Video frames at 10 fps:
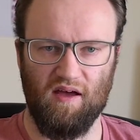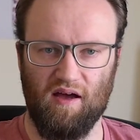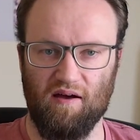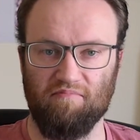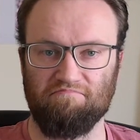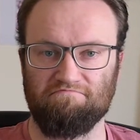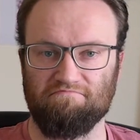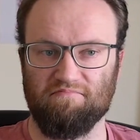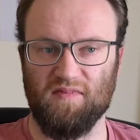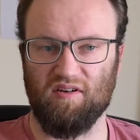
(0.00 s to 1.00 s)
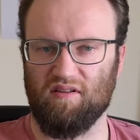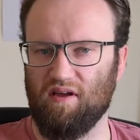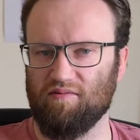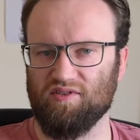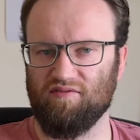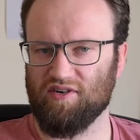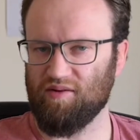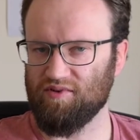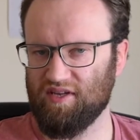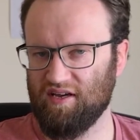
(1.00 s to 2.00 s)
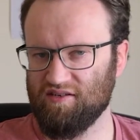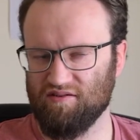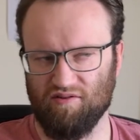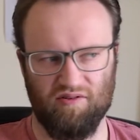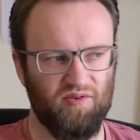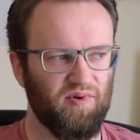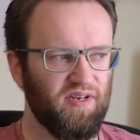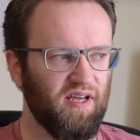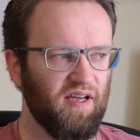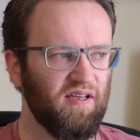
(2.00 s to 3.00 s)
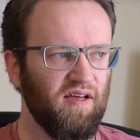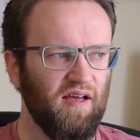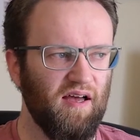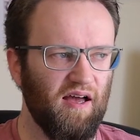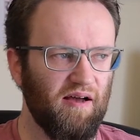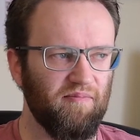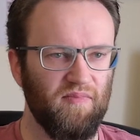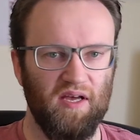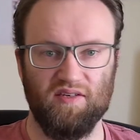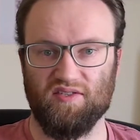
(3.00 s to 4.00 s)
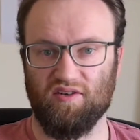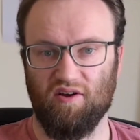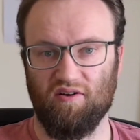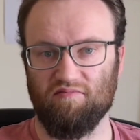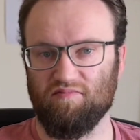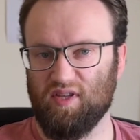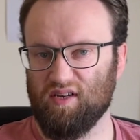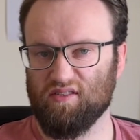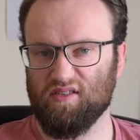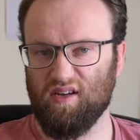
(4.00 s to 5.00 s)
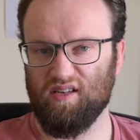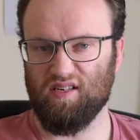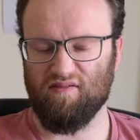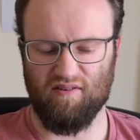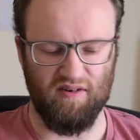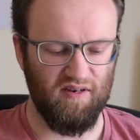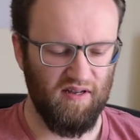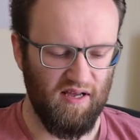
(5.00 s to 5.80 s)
That was over a couple of days, not all in one day. So things are slightly different.